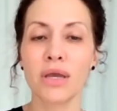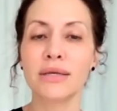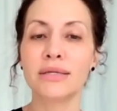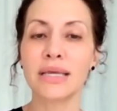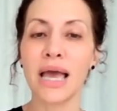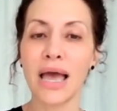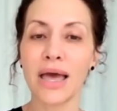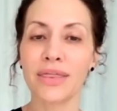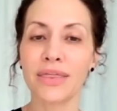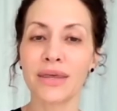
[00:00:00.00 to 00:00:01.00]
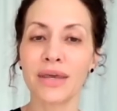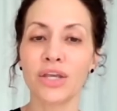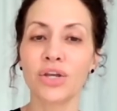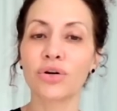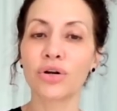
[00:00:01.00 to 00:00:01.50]
In death,
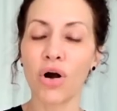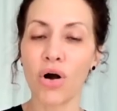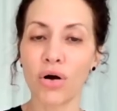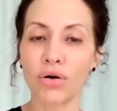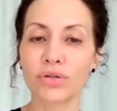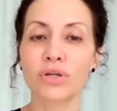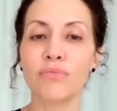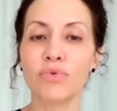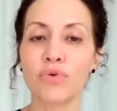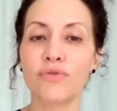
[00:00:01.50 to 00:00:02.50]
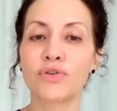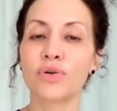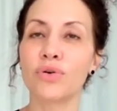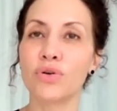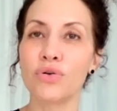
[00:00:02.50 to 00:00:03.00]
you're called to move
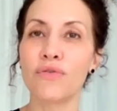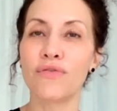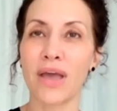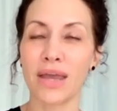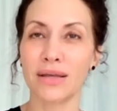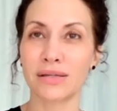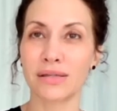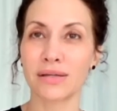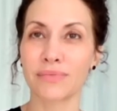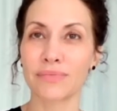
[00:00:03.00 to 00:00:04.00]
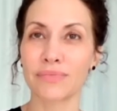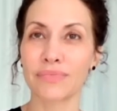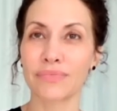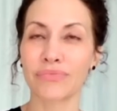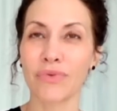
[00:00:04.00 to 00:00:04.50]
to a new phase
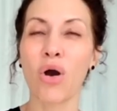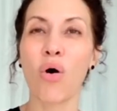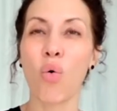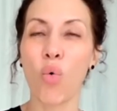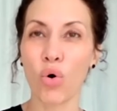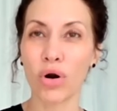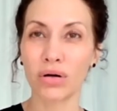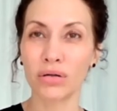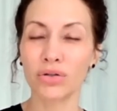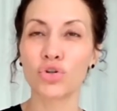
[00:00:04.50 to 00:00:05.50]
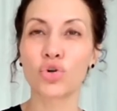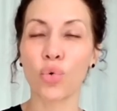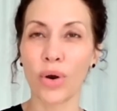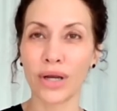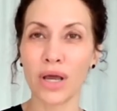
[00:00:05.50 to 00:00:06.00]
or
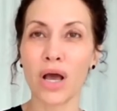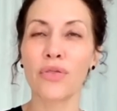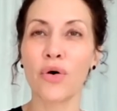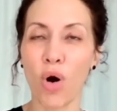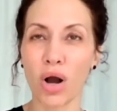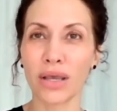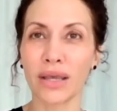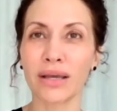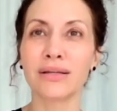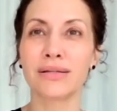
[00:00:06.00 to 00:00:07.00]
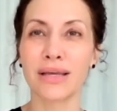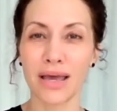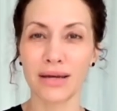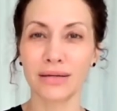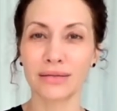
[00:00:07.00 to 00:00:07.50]
join the walking
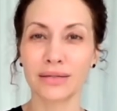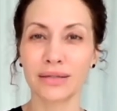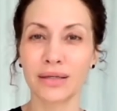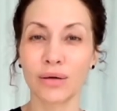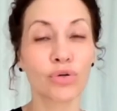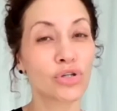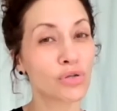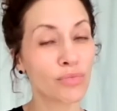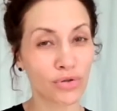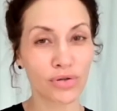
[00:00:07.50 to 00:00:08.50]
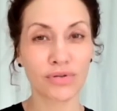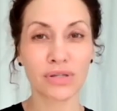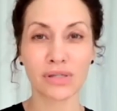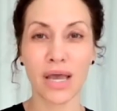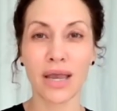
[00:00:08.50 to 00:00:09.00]
dead, which is most of
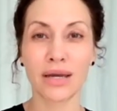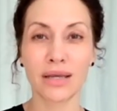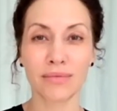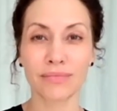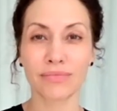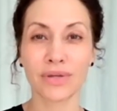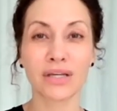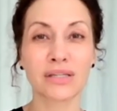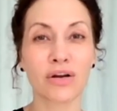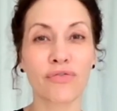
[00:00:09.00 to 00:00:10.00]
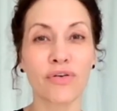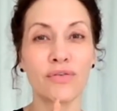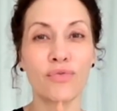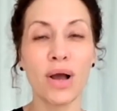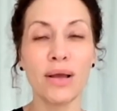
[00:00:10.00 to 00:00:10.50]
society, because they're afraid
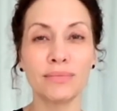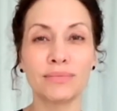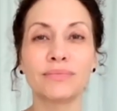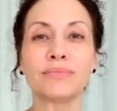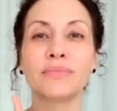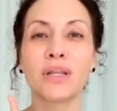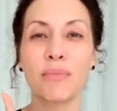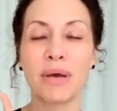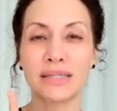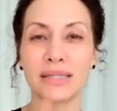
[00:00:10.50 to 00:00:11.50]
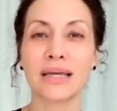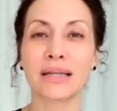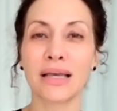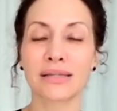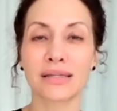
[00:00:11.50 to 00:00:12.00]
of what? Messy
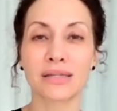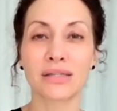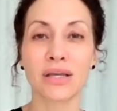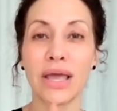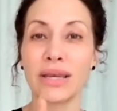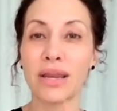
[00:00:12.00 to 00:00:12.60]
adolescence, and